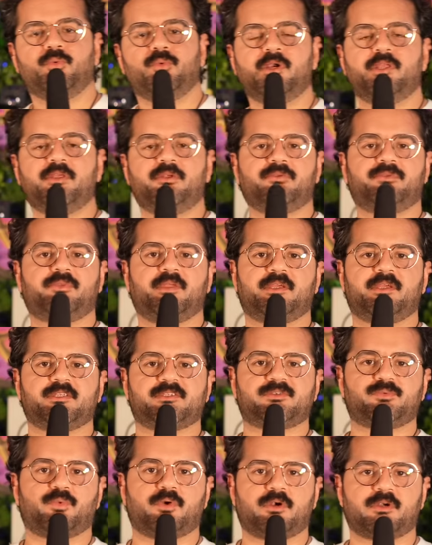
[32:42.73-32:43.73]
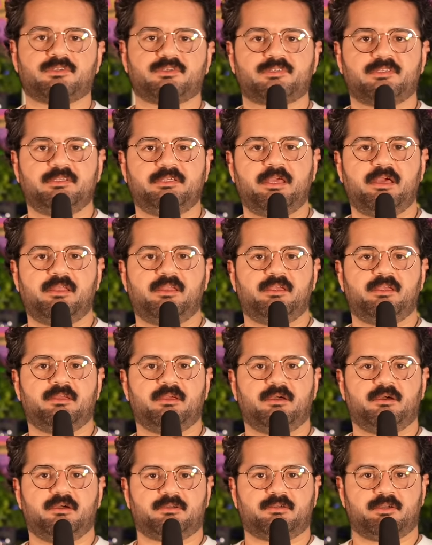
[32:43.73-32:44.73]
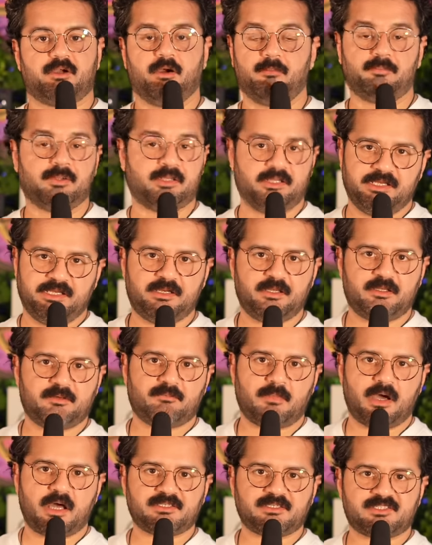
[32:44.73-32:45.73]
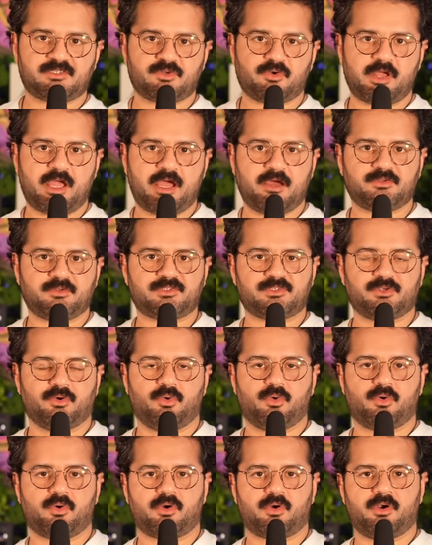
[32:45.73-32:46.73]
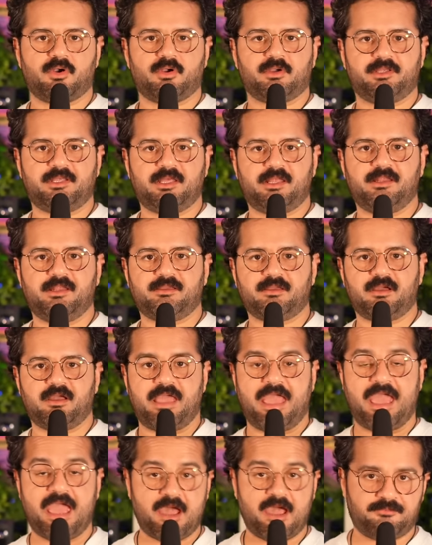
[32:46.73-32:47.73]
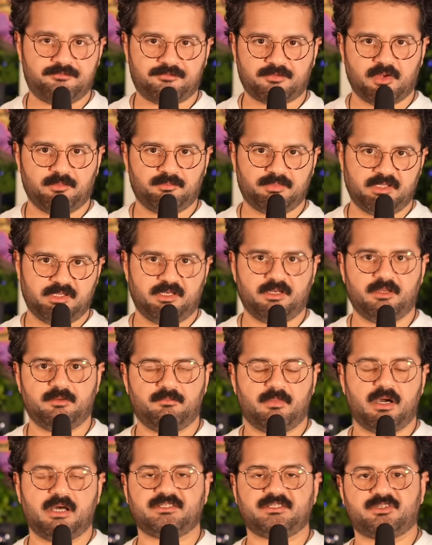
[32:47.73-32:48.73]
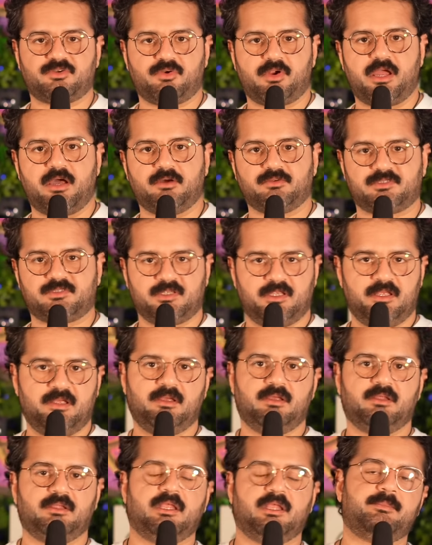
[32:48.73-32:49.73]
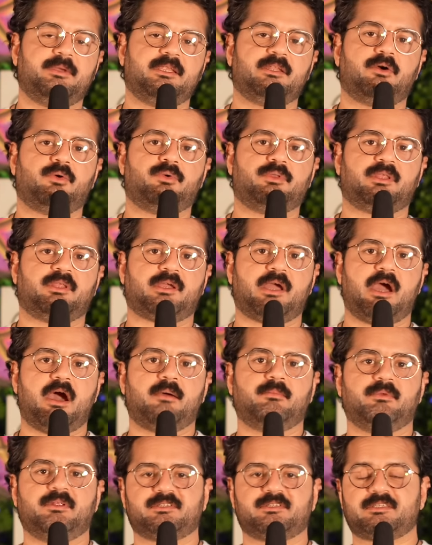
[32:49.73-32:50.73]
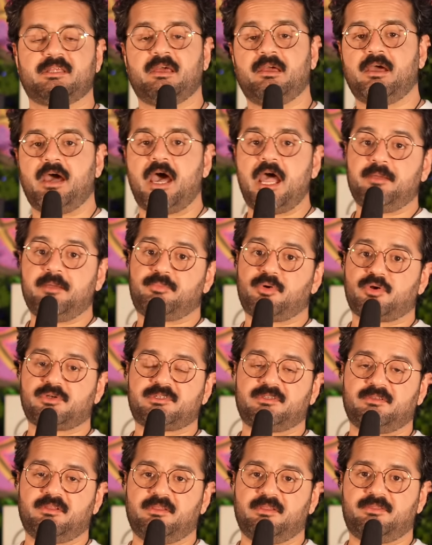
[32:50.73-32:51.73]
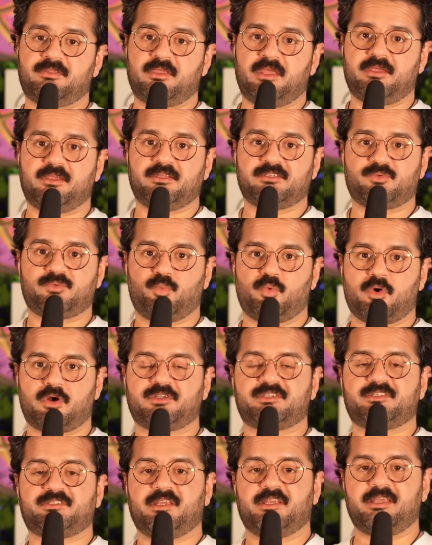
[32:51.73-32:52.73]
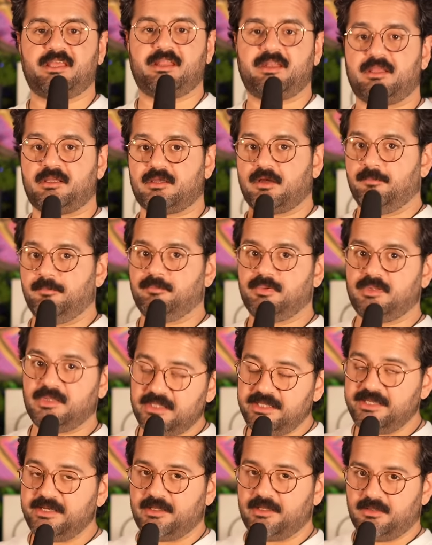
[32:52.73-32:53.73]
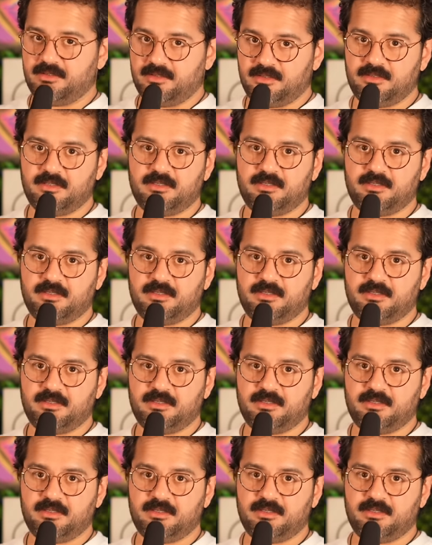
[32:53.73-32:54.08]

What do you think is worse, getting a completed Monster House or getting a half-completed Monster House? Let me know in the comments. I personally think it's worse to get a completed